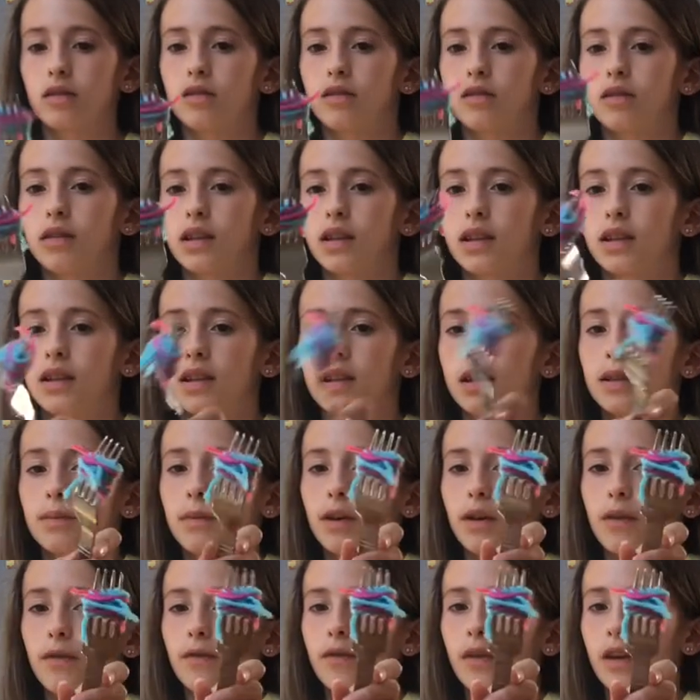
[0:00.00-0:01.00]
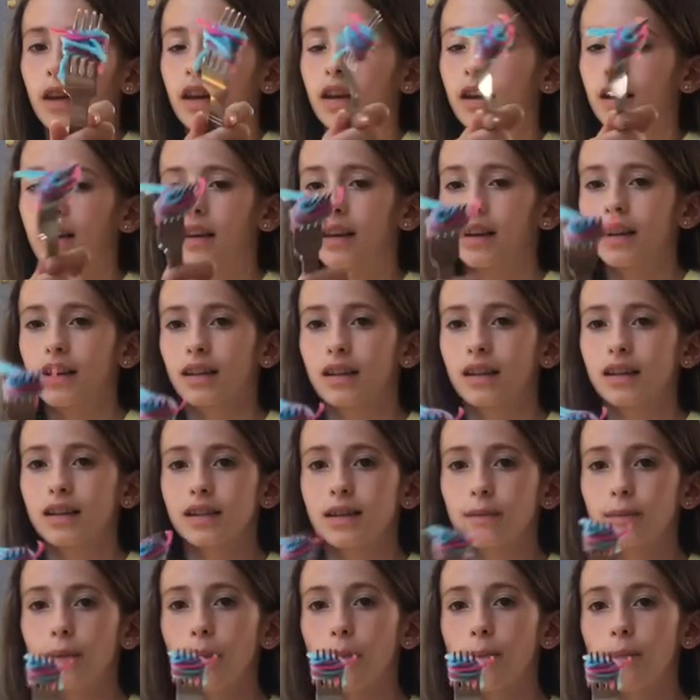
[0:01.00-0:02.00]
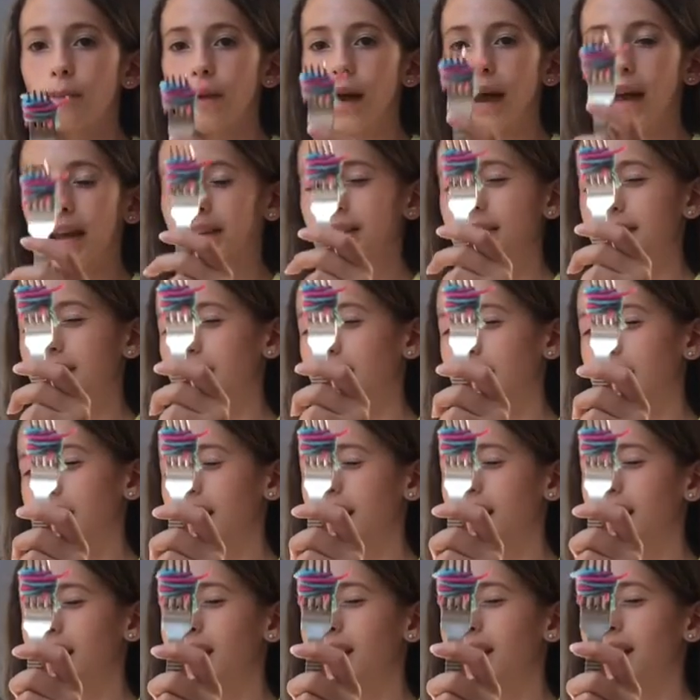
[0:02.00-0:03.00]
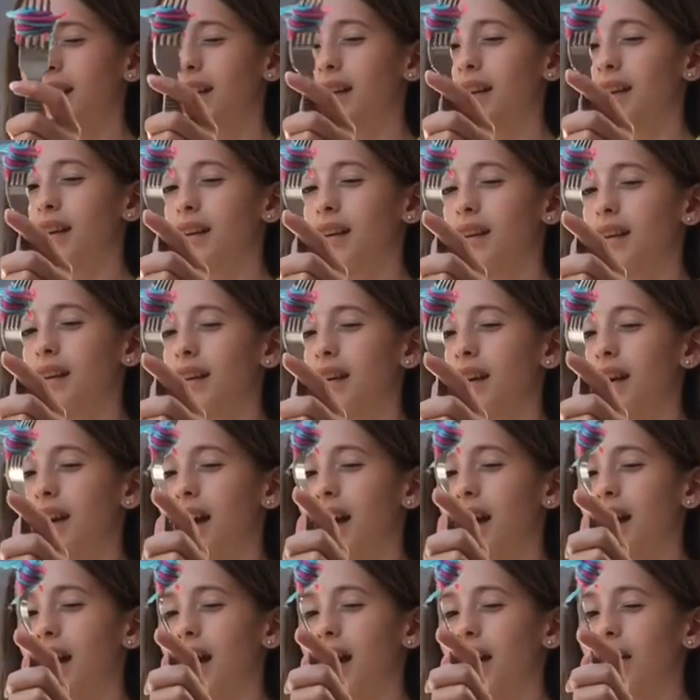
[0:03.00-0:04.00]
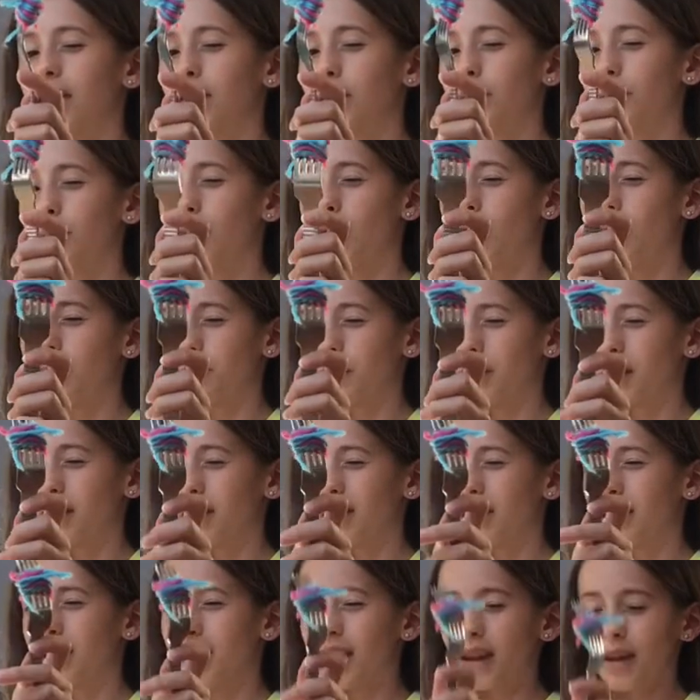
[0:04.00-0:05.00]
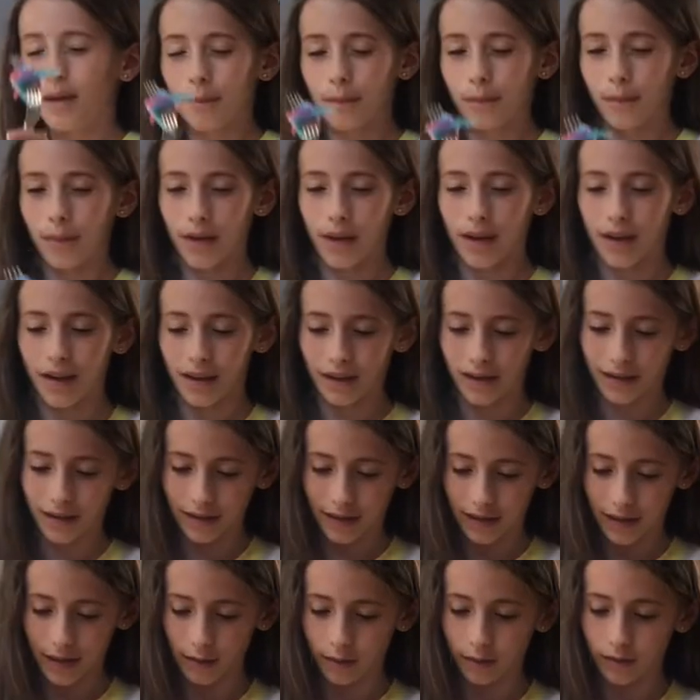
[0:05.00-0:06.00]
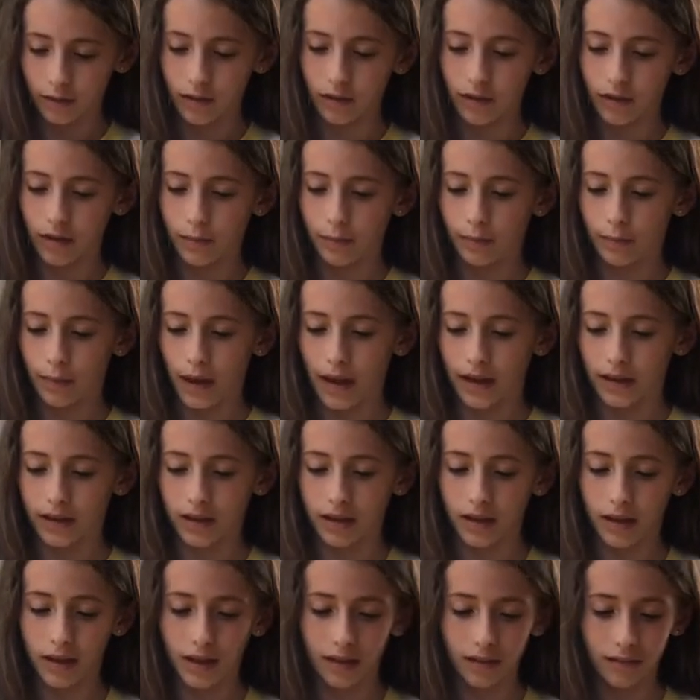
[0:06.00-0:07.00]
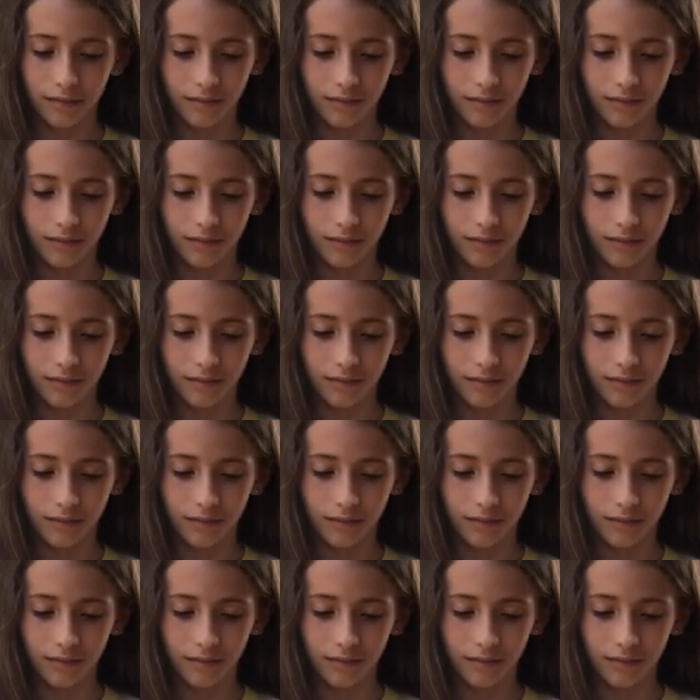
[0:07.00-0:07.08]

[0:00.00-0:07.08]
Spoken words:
You can see my thing. Looks a bit messy at the moment, but it will look better.